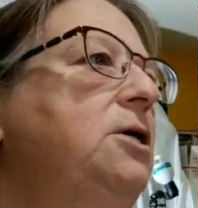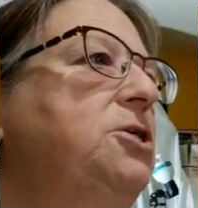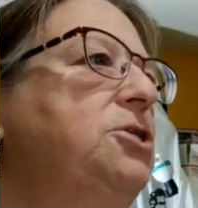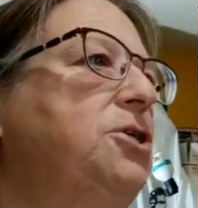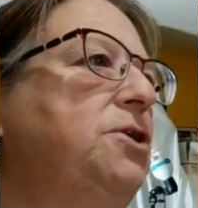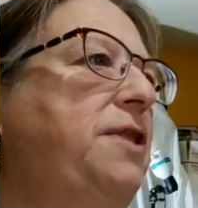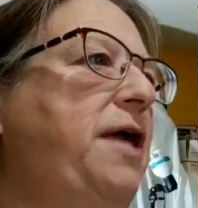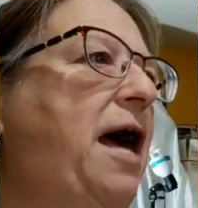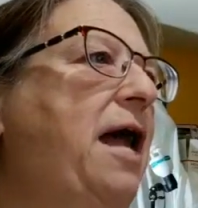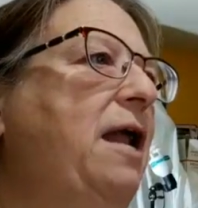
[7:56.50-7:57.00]

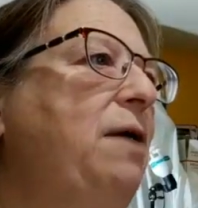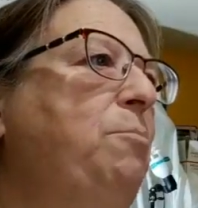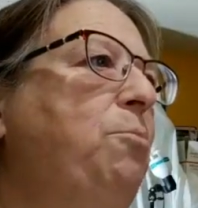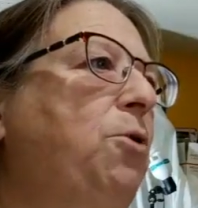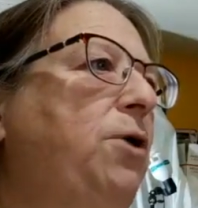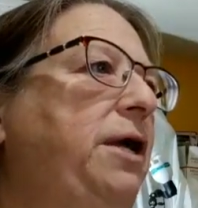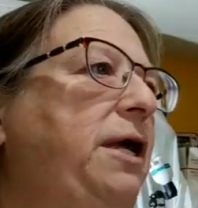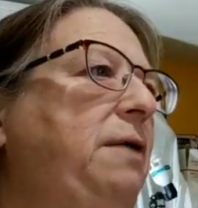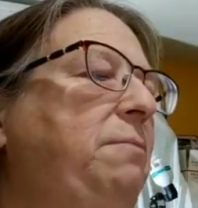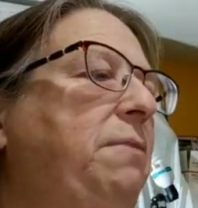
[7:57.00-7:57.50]
that I
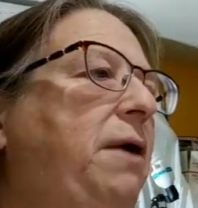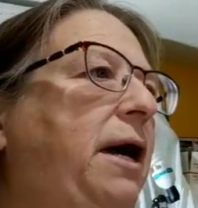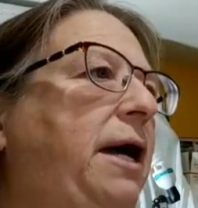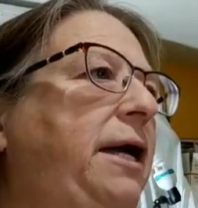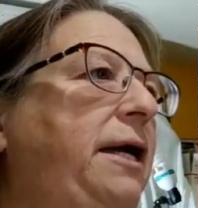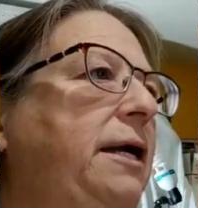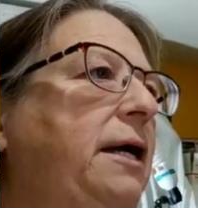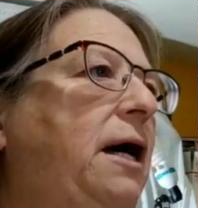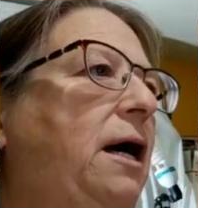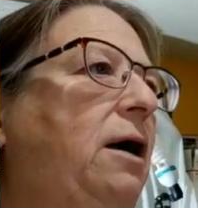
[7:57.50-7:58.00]
put in
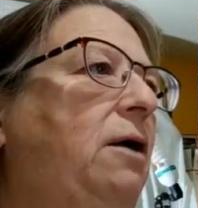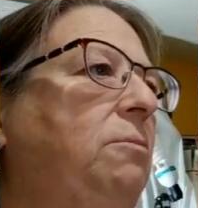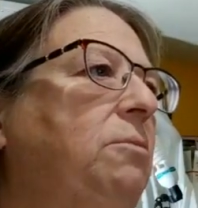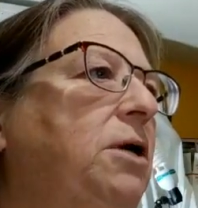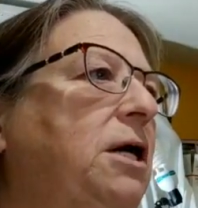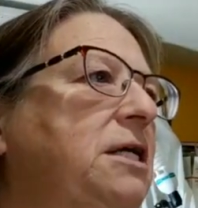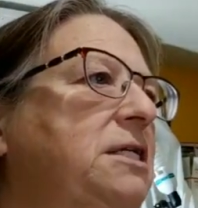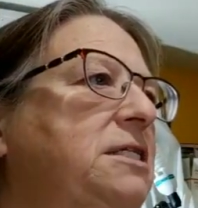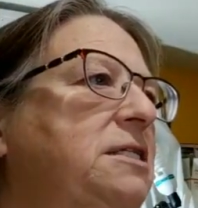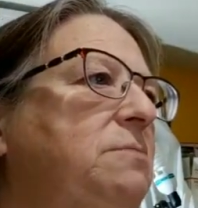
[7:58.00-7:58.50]
my
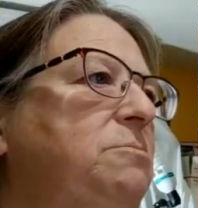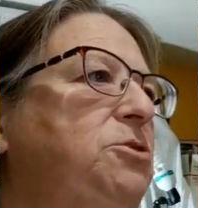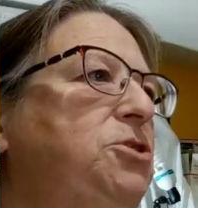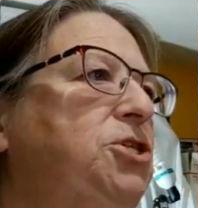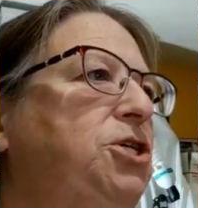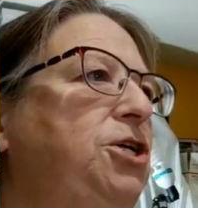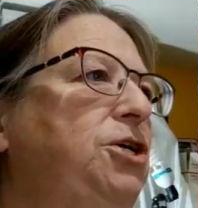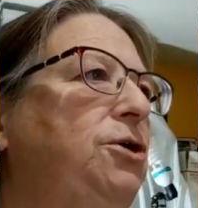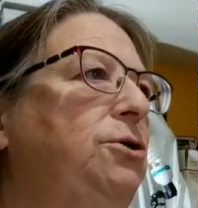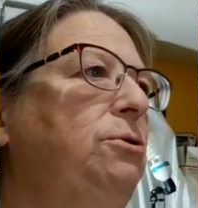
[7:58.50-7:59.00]
custom
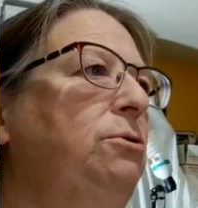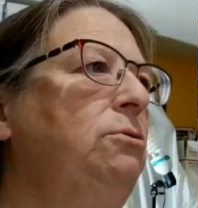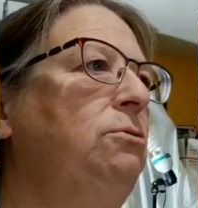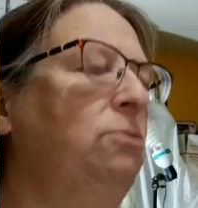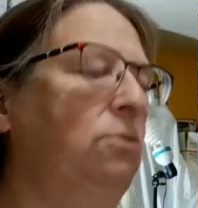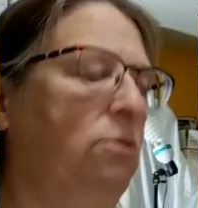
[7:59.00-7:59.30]
SKU,